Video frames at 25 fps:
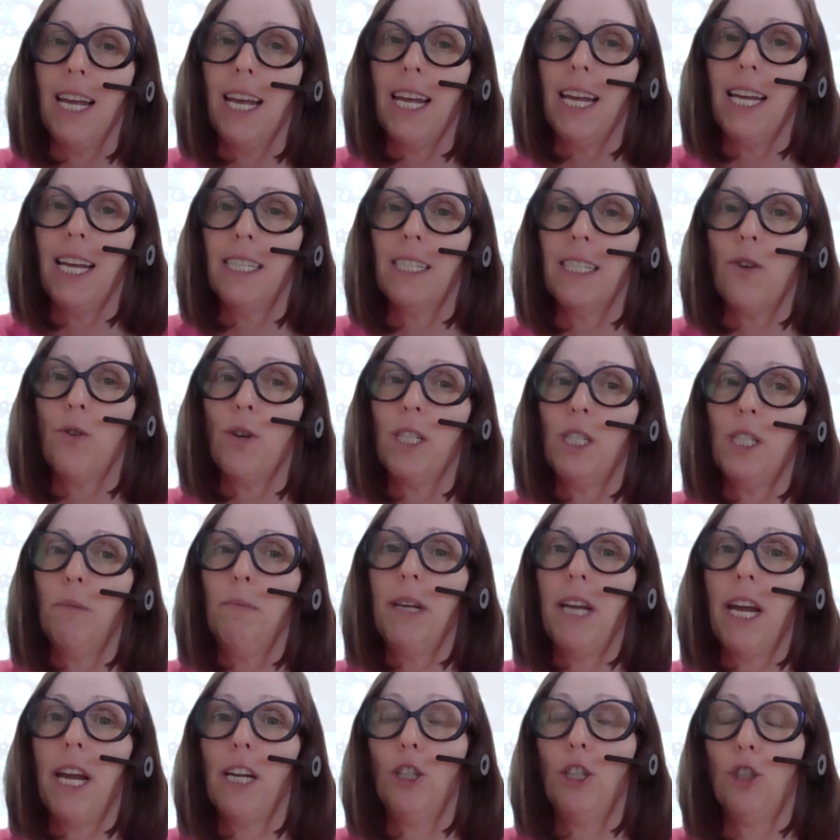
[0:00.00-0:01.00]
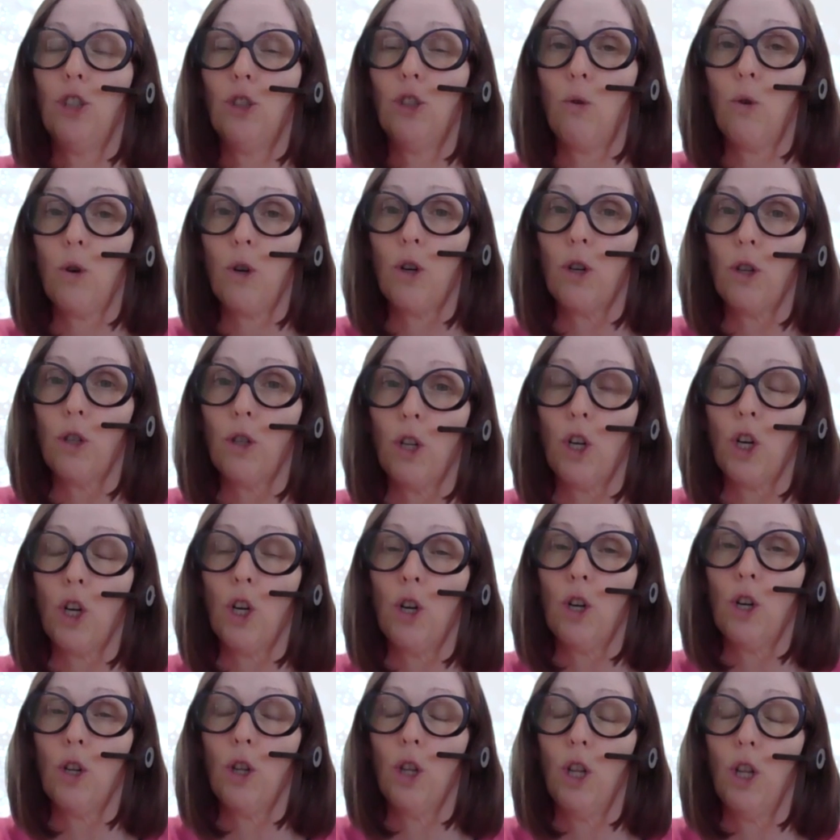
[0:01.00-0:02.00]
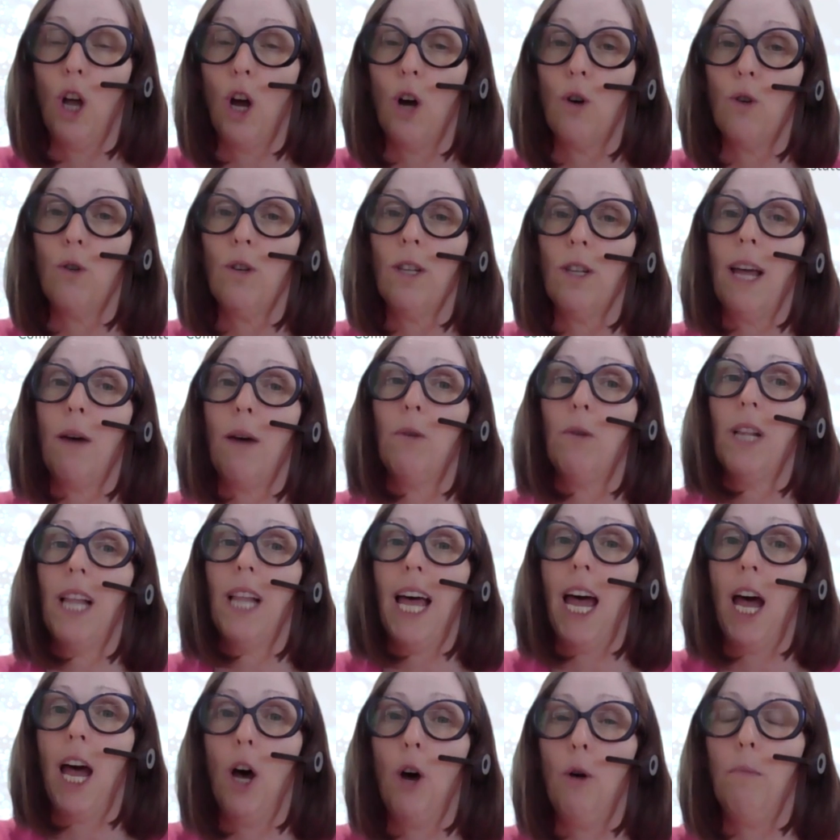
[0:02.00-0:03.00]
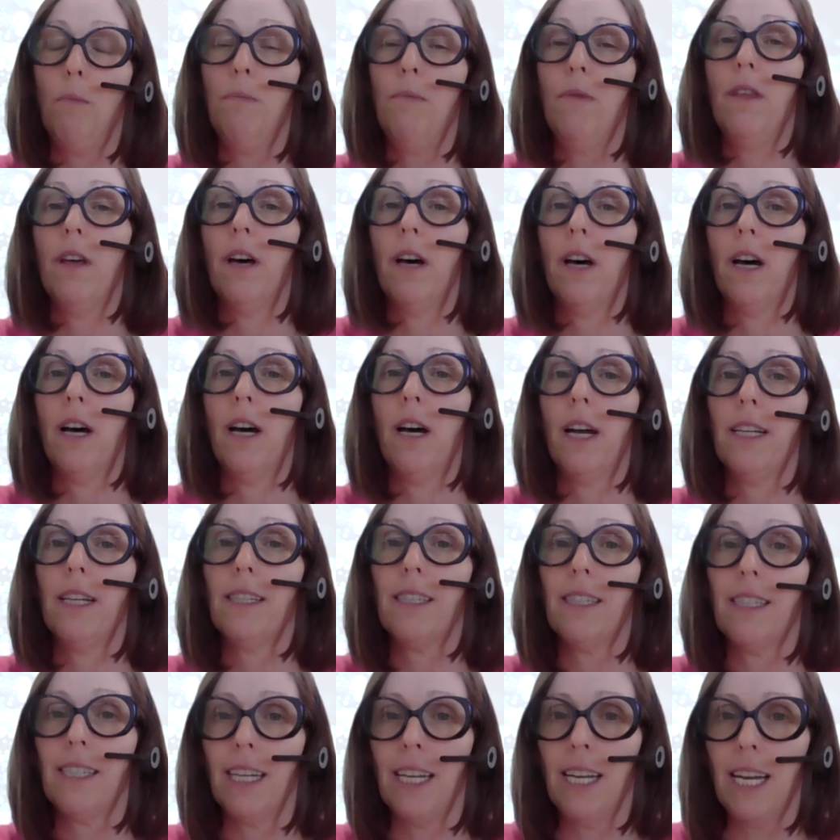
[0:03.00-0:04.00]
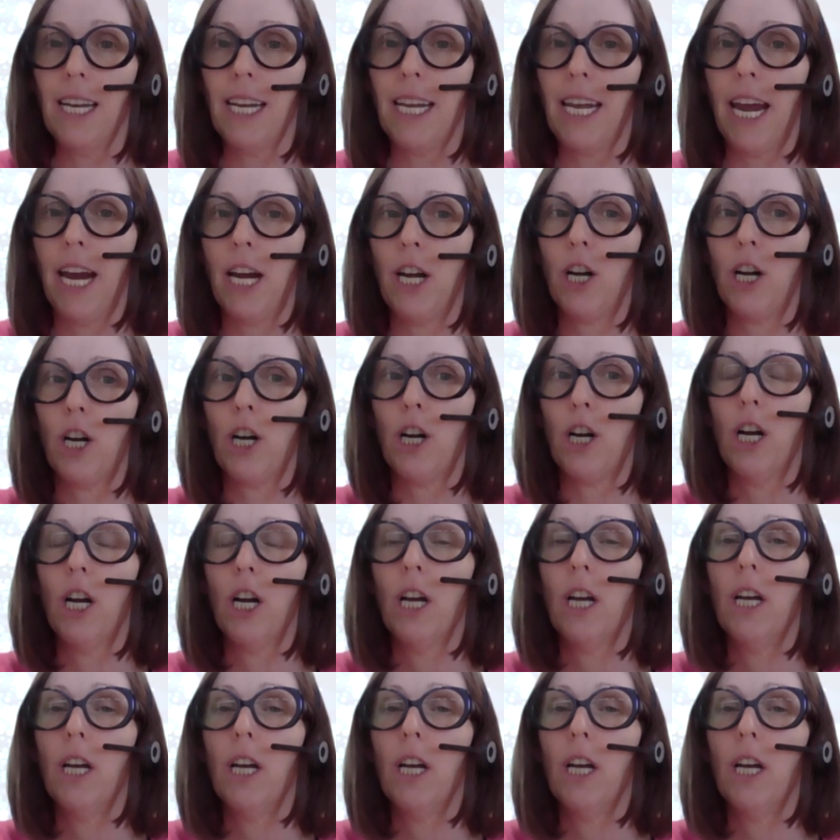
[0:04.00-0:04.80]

is going to be a shorter loan that will help the syndicator